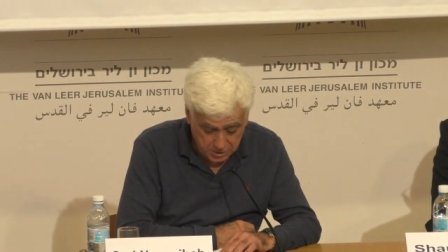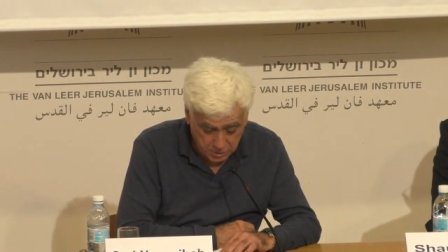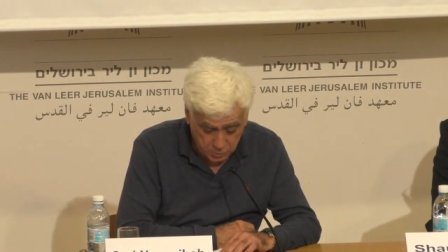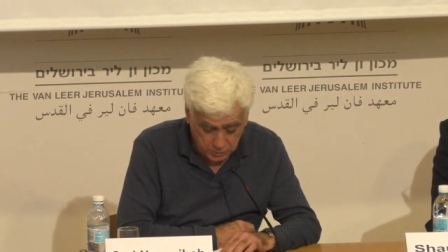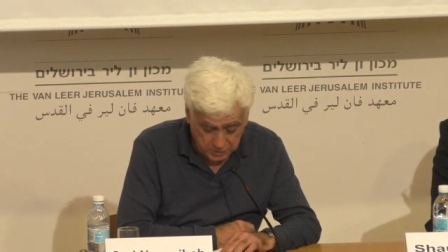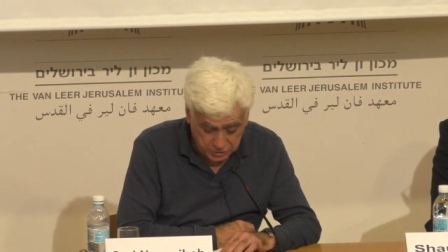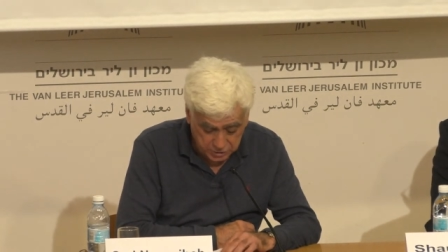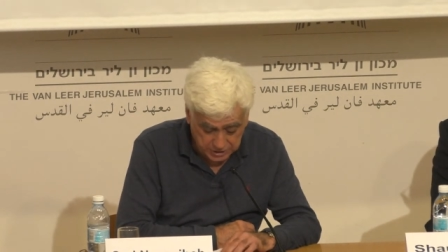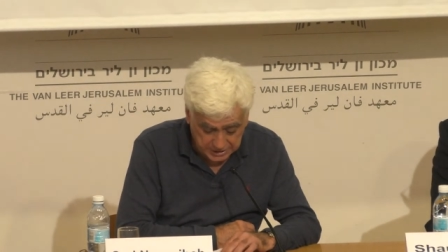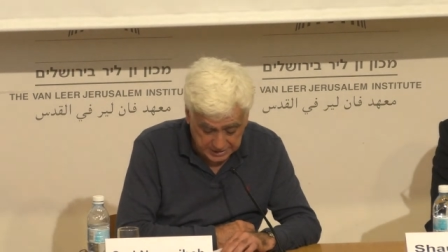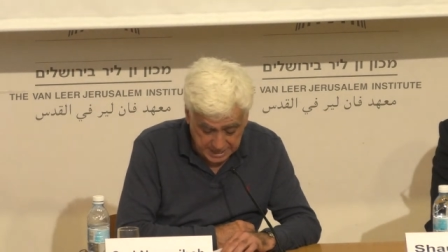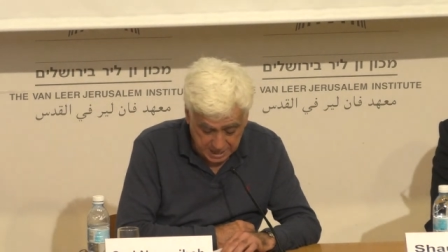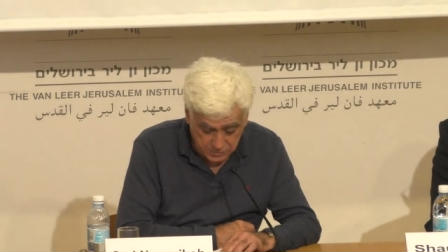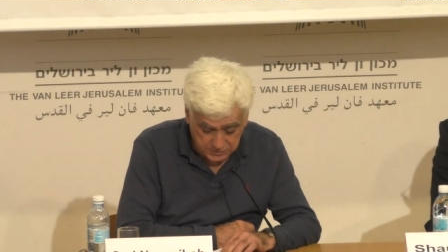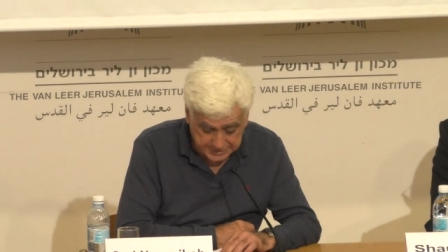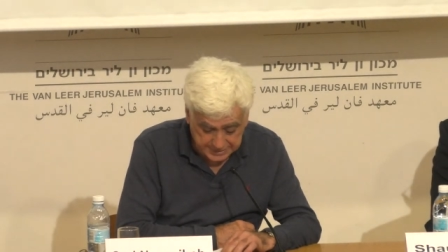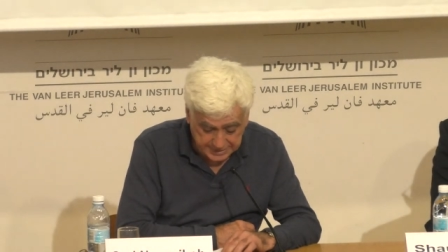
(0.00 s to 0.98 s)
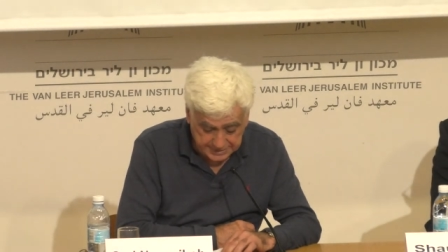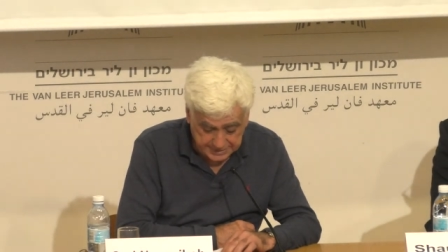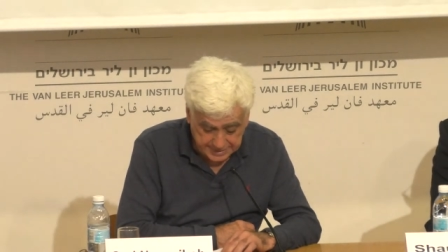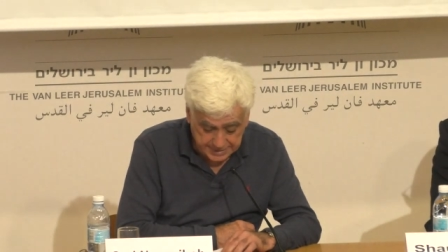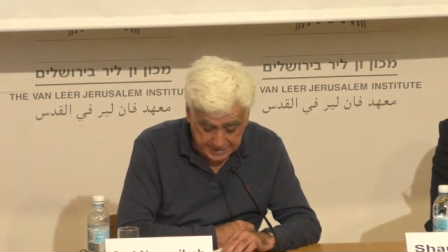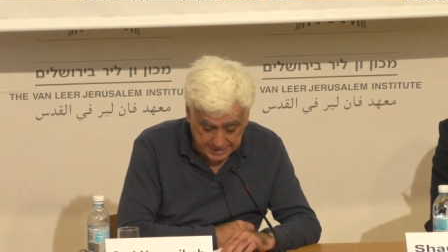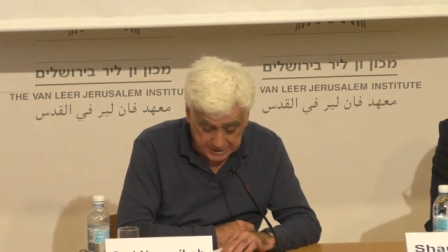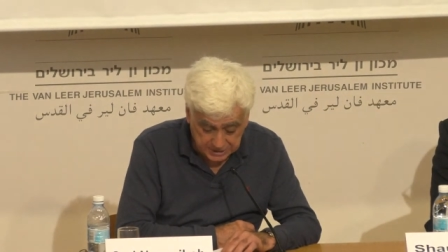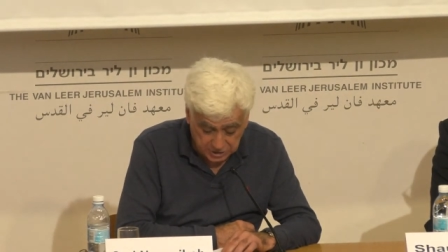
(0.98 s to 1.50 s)
which she now sees
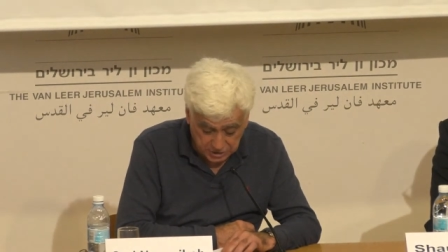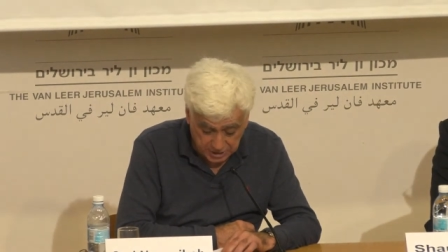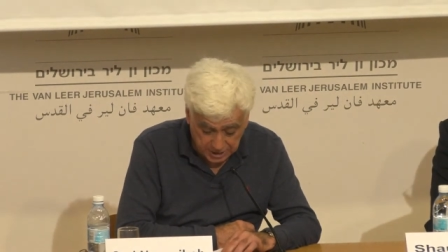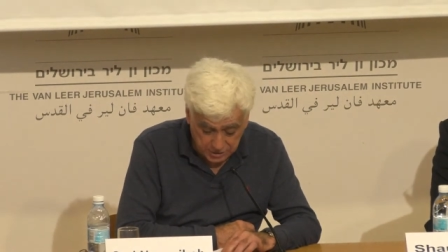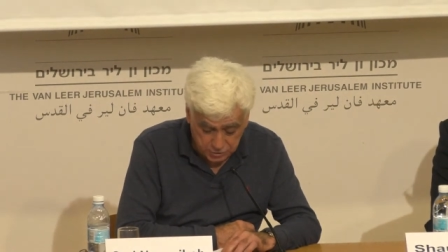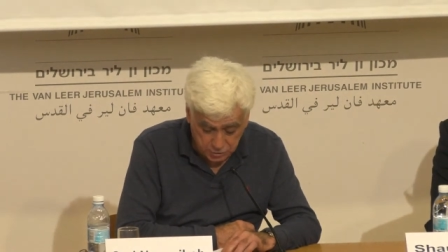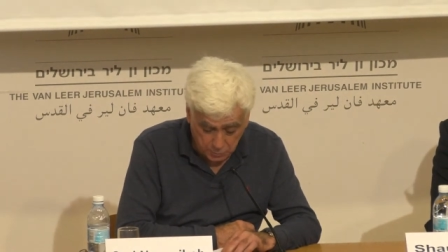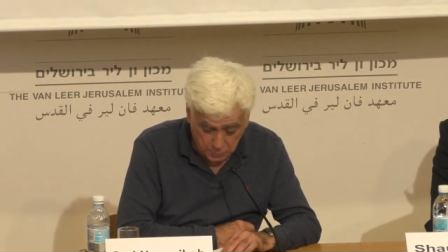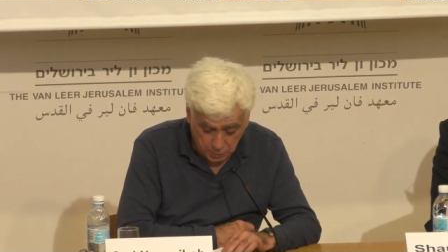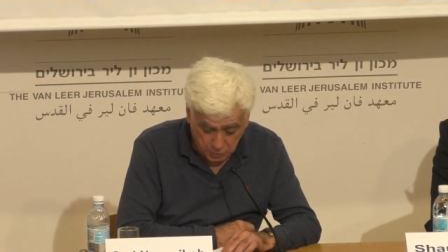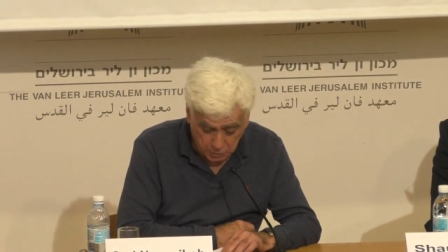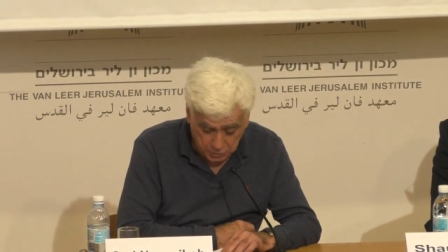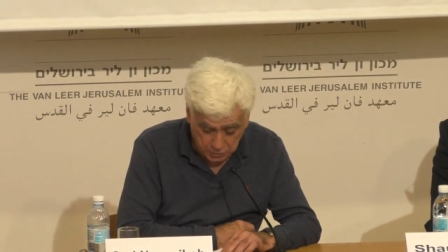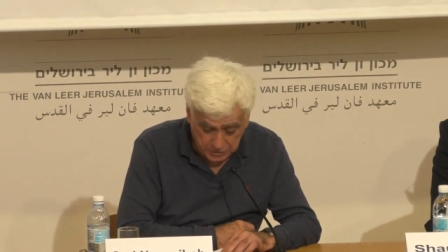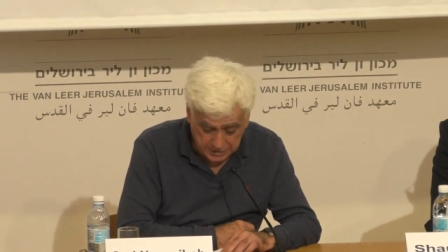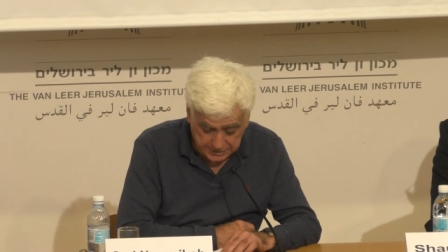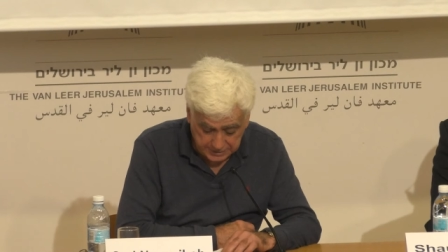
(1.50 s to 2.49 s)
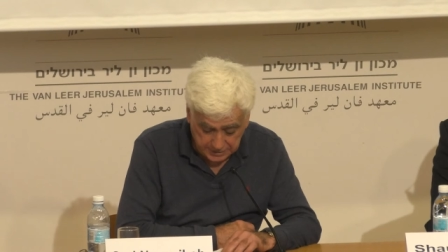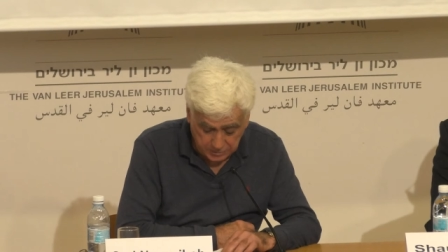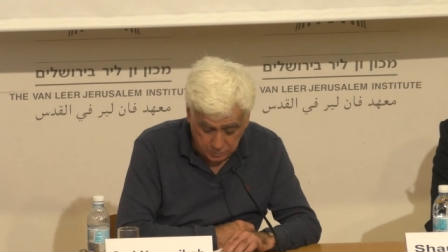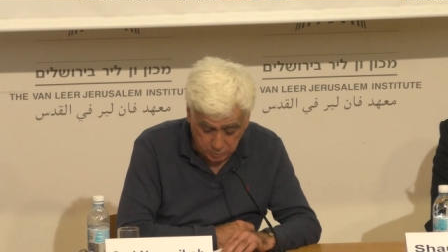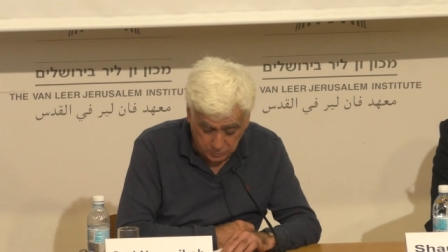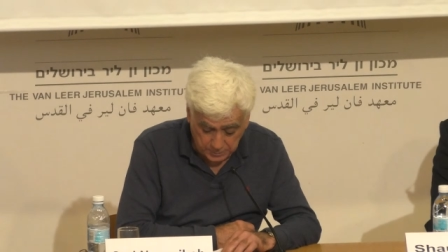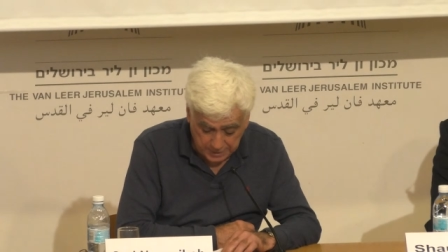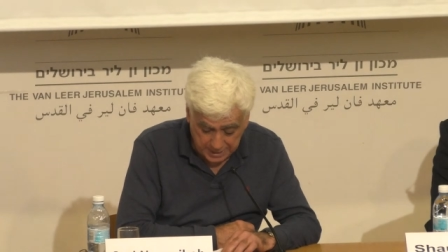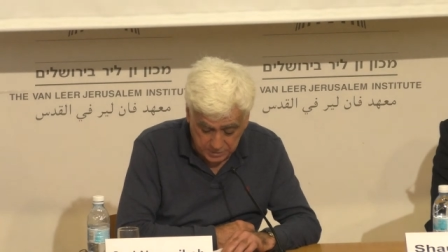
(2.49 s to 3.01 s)
an exchange opportunity
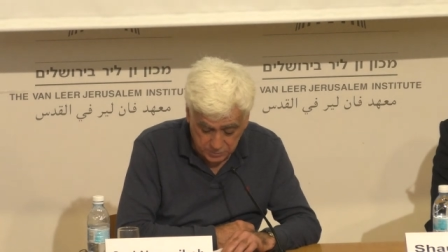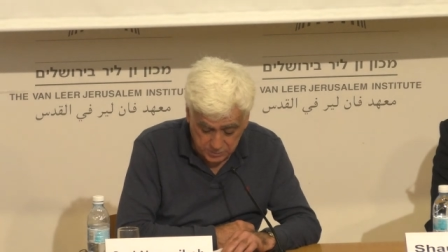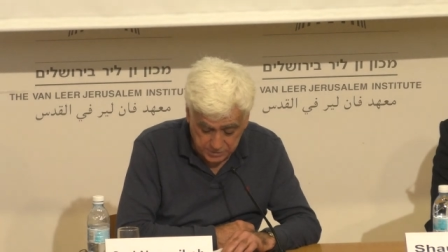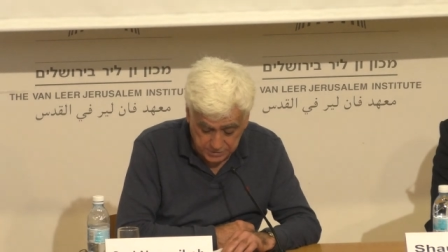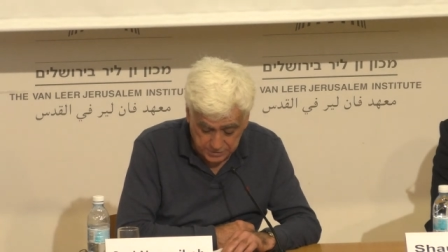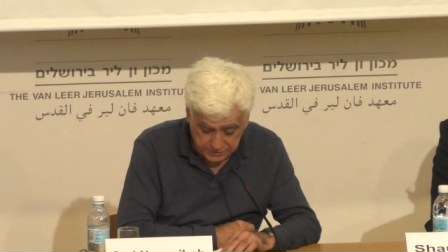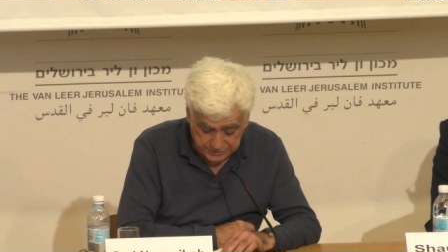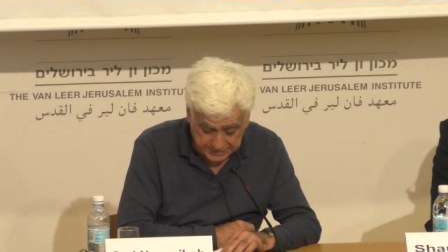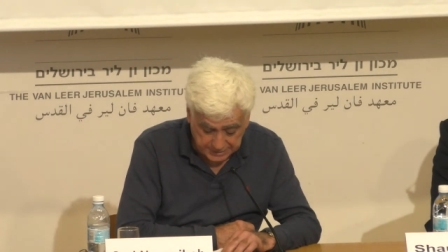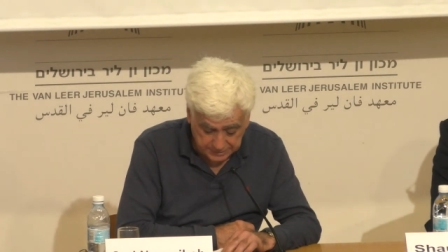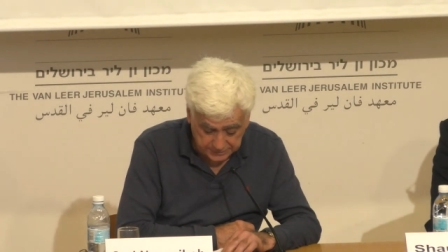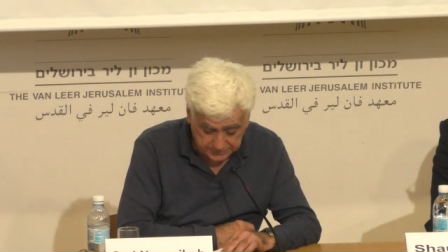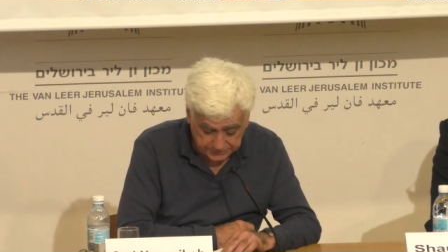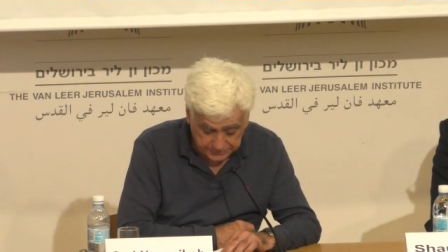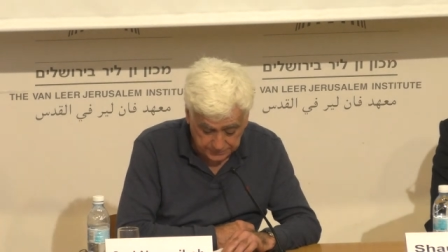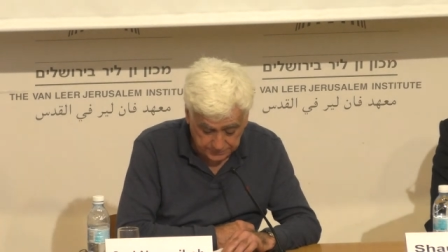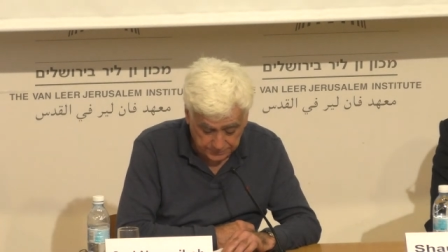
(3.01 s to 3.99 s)
to play with herself